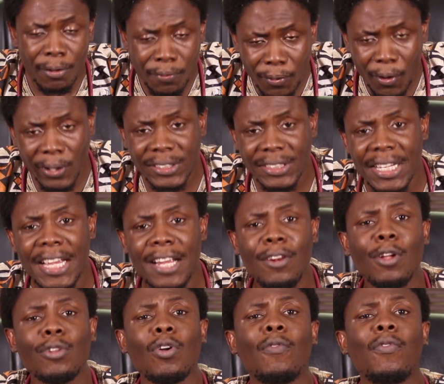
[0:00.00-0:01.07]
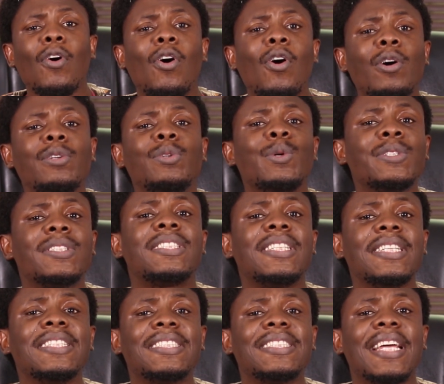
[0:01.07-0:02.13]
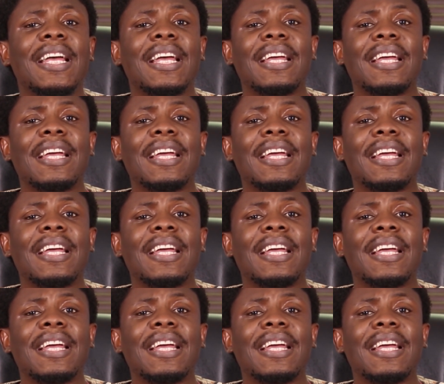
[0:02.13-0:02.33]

First, a lot of all those things.